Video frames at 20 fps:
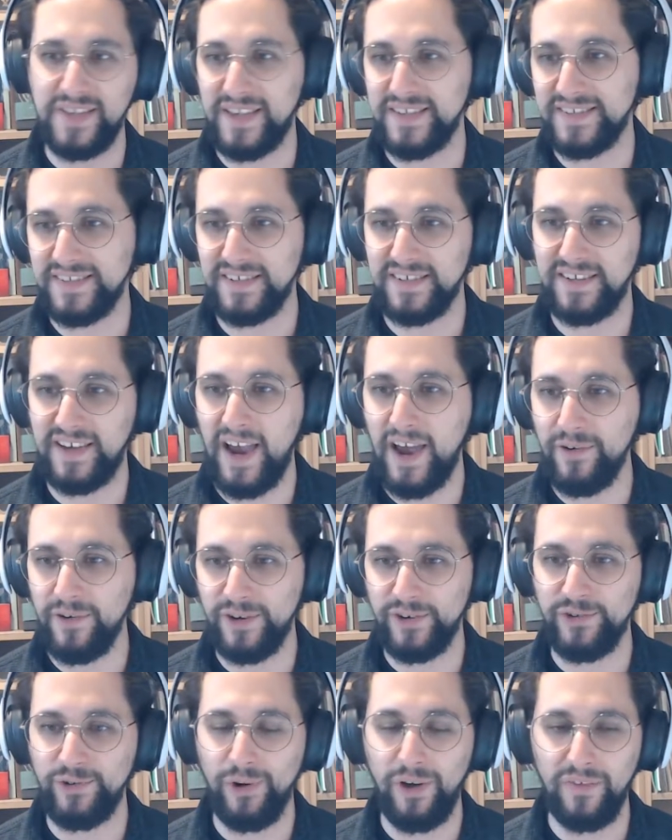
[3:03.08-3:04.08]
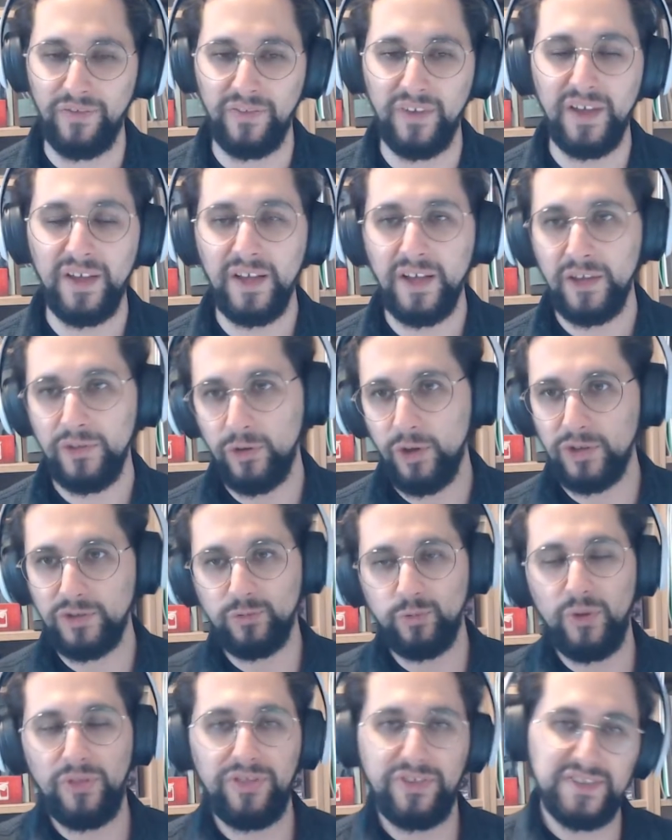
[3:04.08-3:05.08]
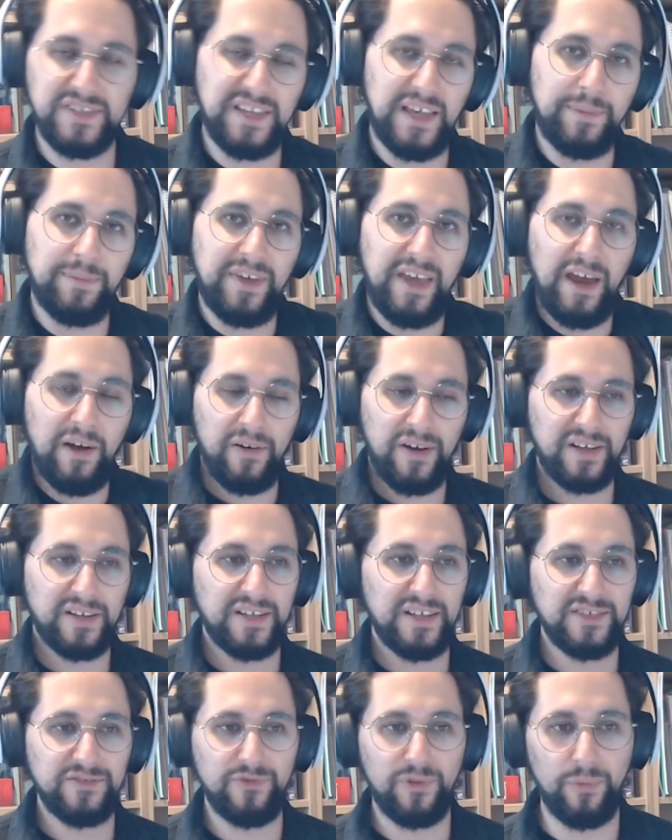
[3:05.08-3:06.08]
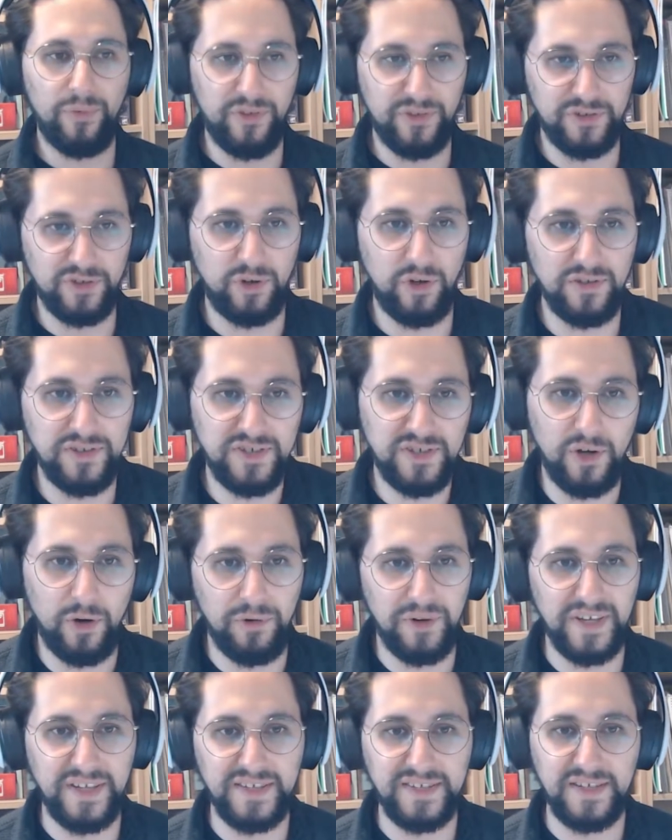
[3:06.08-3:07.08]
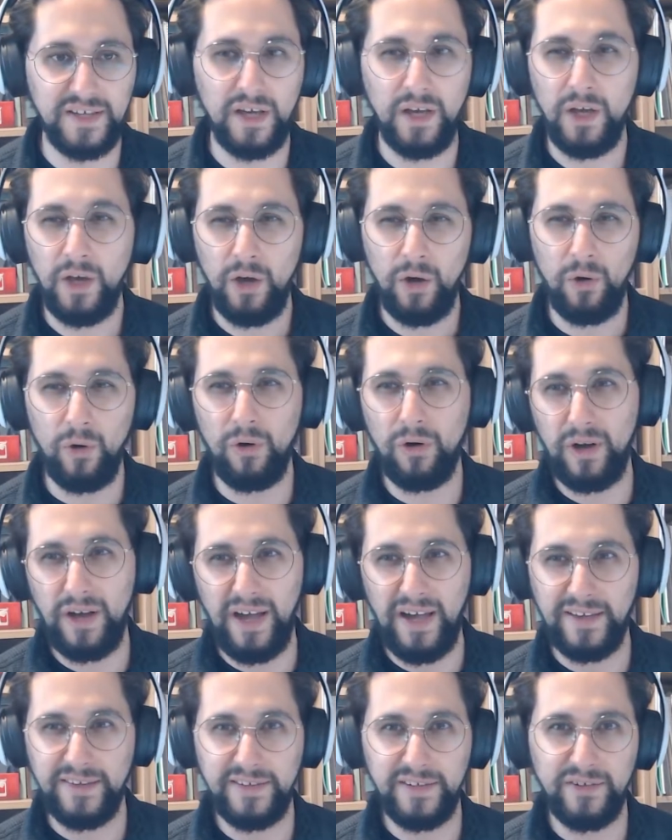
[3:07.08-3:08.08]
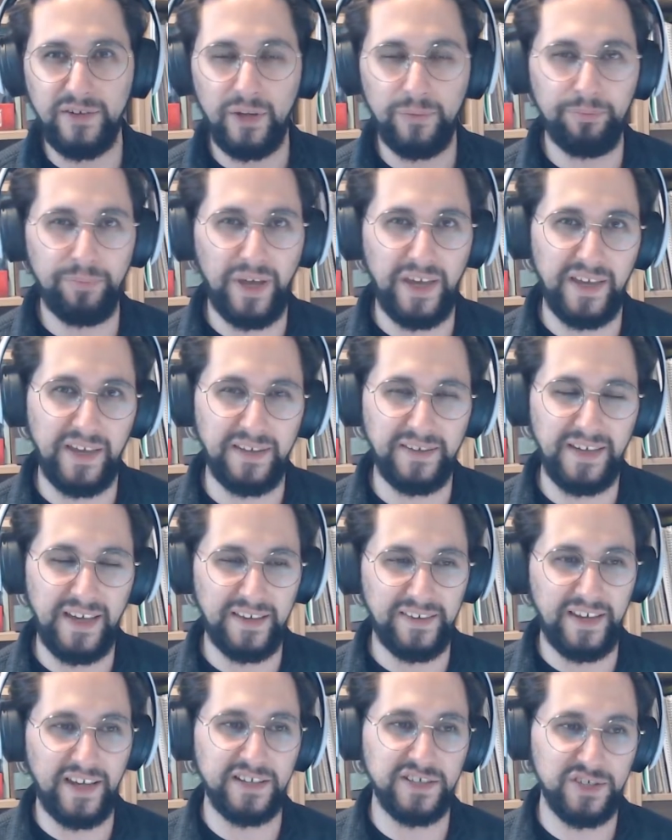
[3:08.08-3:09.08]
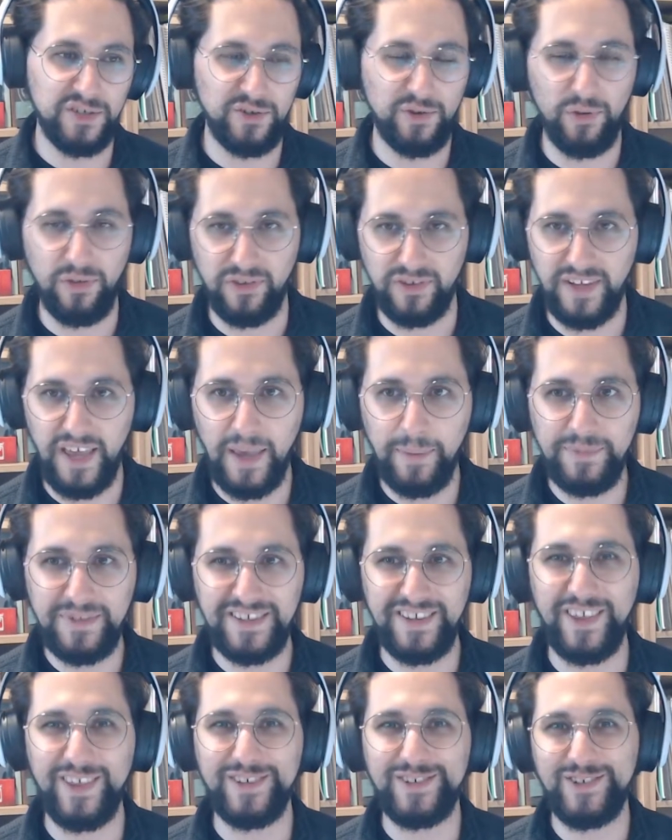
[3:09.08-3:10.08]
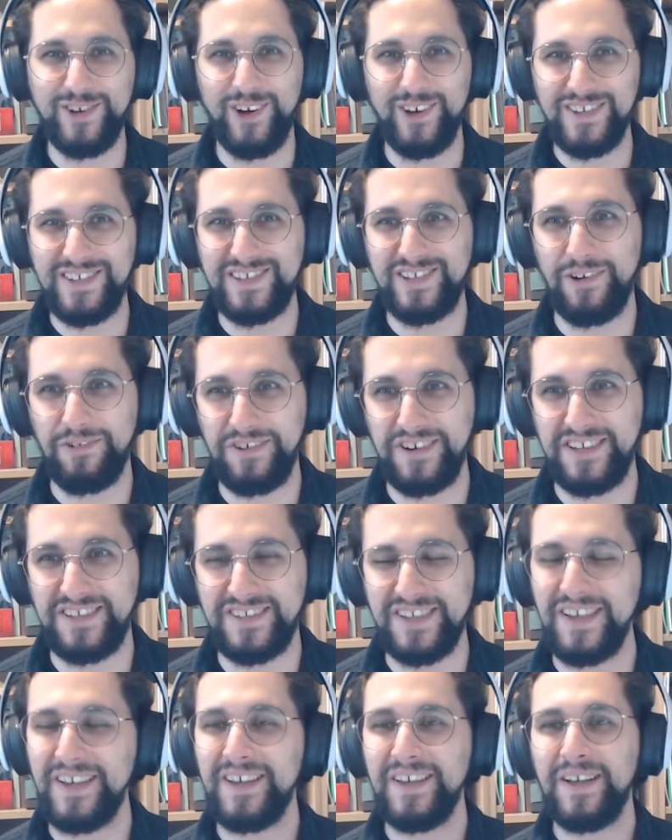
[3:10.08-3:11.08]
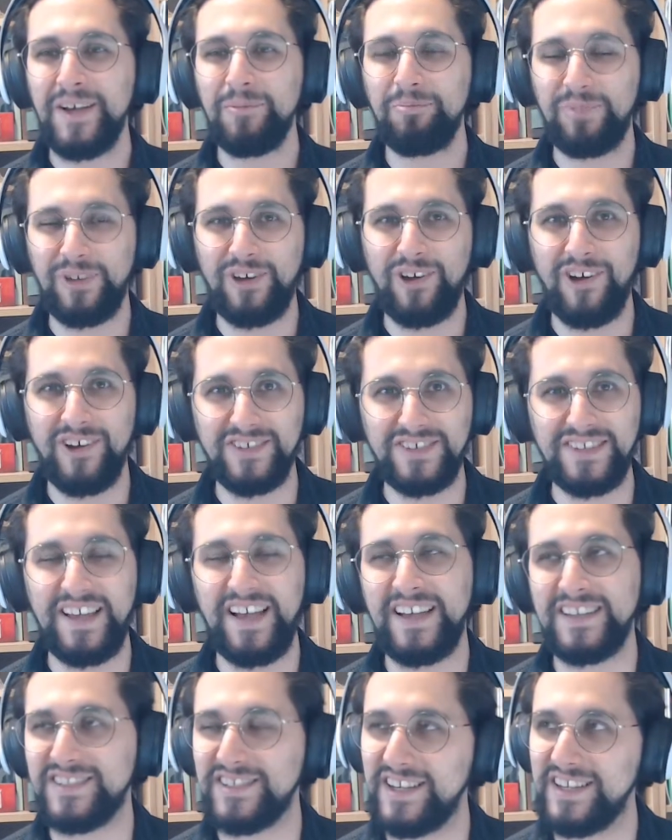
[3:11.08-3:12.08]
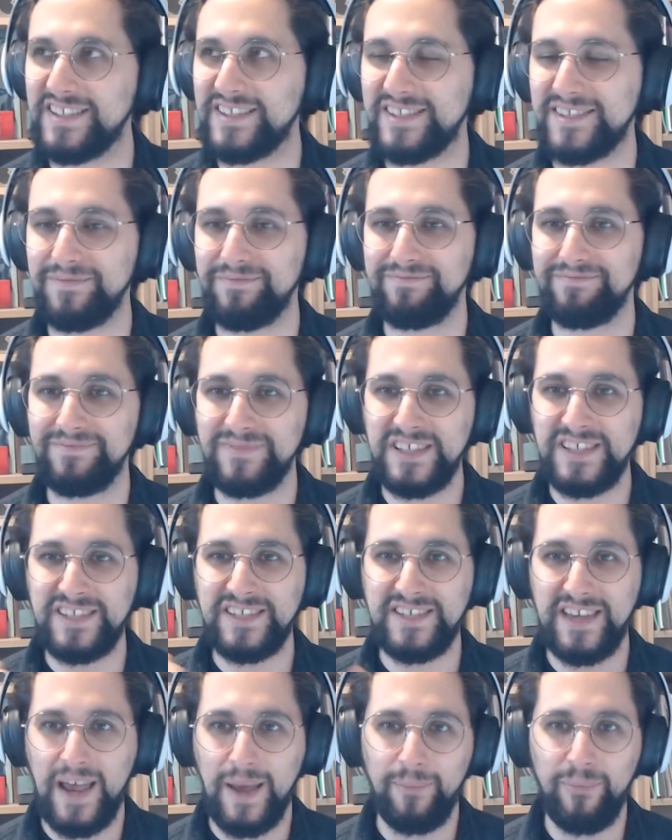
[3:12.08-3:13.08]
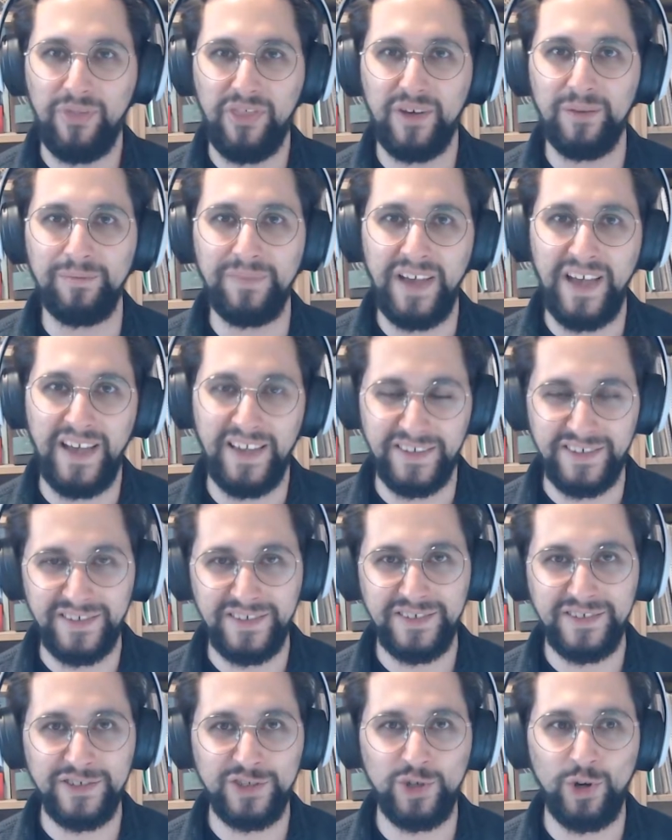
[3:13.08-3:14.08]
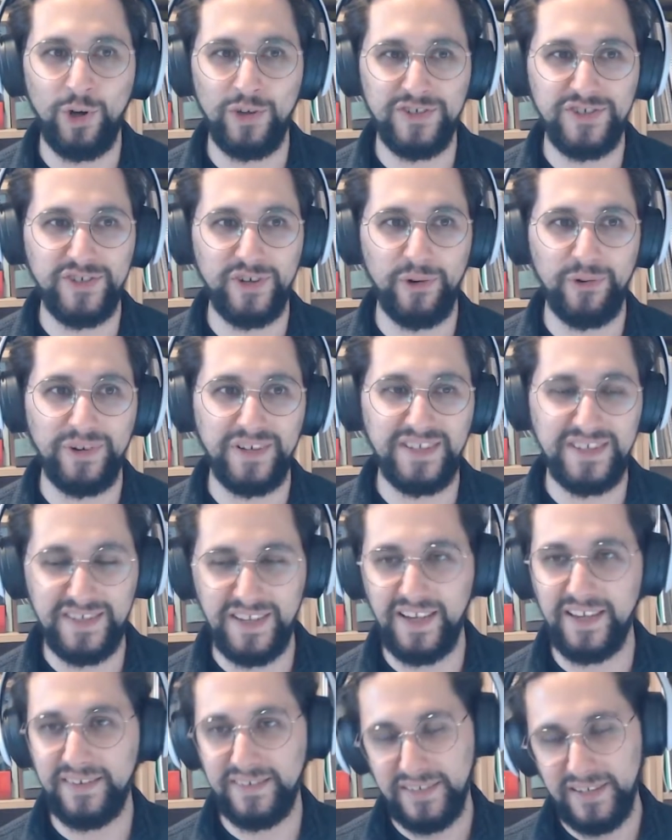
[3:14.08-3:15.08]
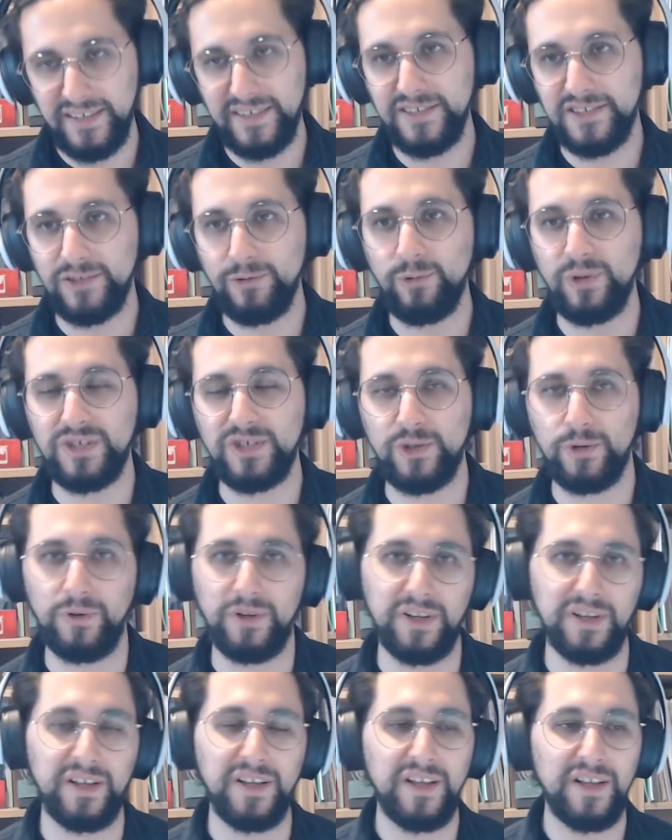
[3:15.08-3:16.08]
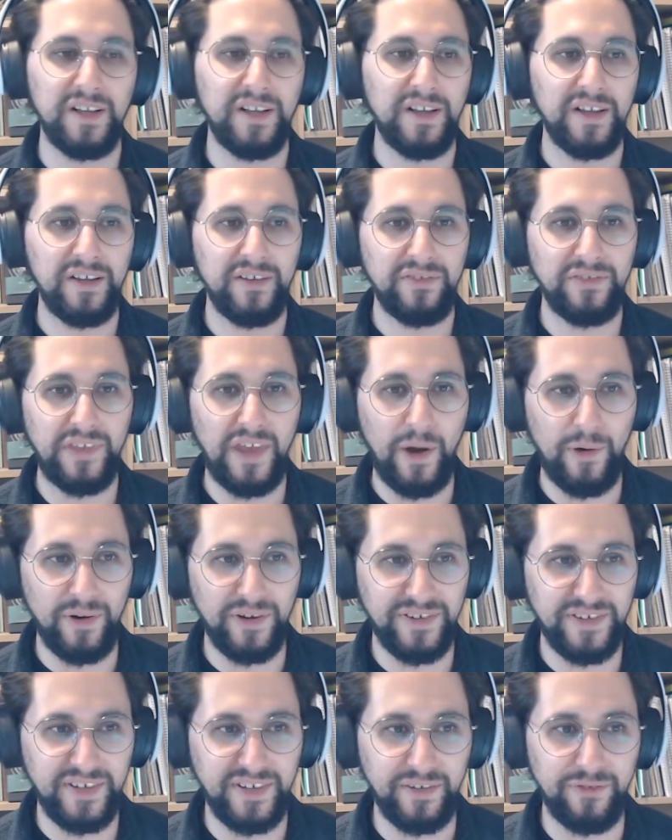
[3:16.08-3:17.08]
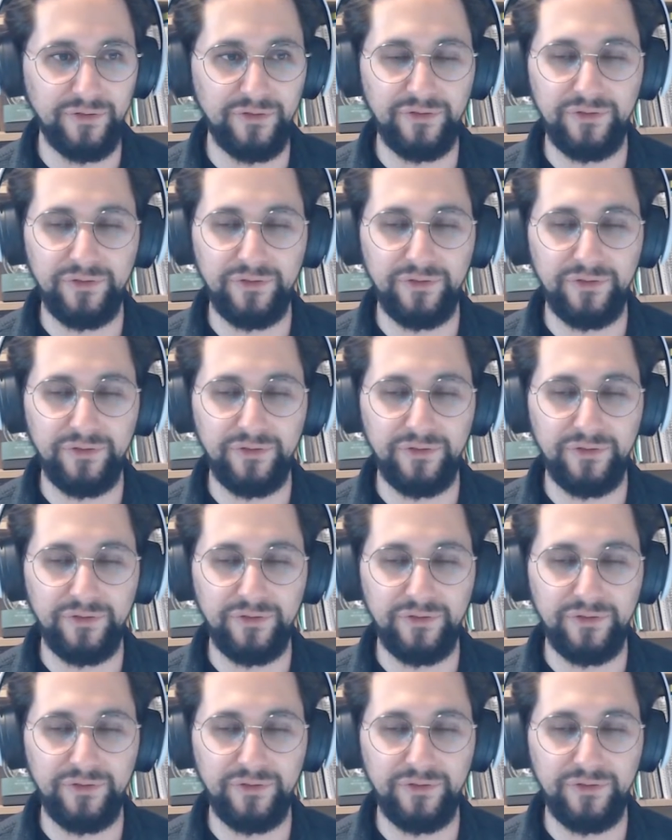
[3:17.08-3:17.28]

and Caradron. Not with the same characters from the short stories, or I did not pay any attention to the names in the short stories, because I just stamped them as short stories and individual narrative